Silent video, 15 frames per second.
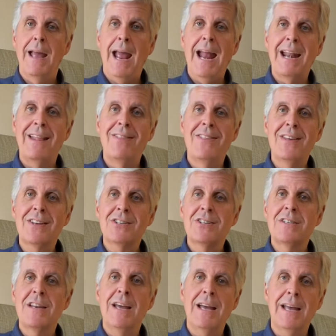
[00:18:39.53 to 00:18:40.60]
And in this
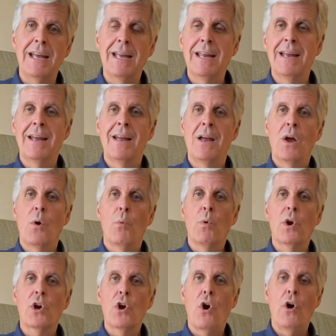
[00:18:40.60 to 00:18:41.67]
day,
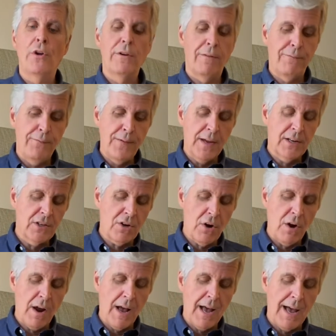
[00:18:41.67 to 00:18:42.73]
we're called to fix
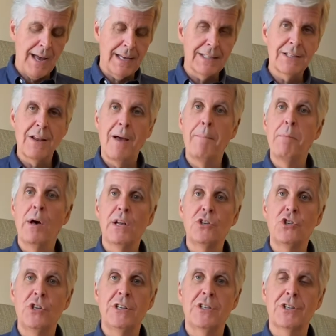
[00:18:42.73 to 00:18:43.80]
our eyes upon
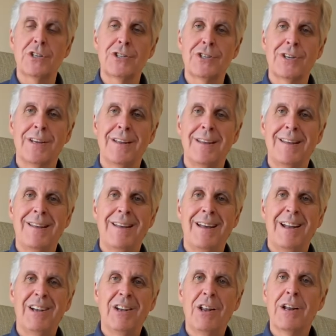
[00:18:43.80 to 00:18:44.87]
Jesus.
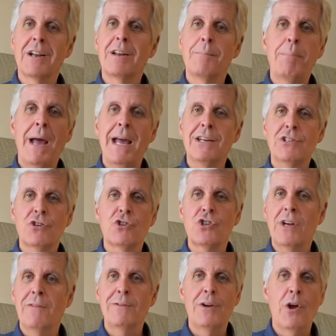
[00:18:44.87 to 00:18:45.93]
Little did Pastor
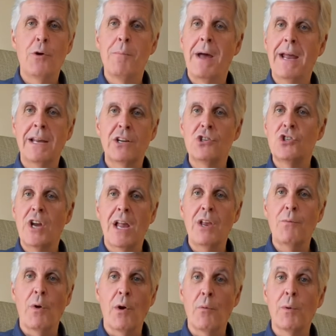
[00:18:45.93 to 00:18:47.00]
Jeff know back in
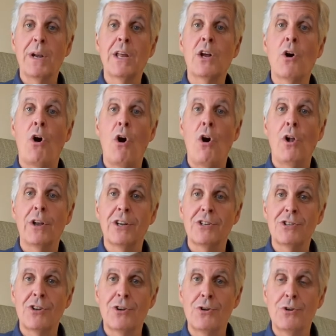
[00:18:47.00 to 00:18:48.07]
January when he called
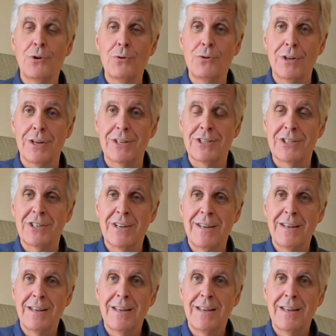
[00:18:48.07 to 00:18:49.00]
us to do this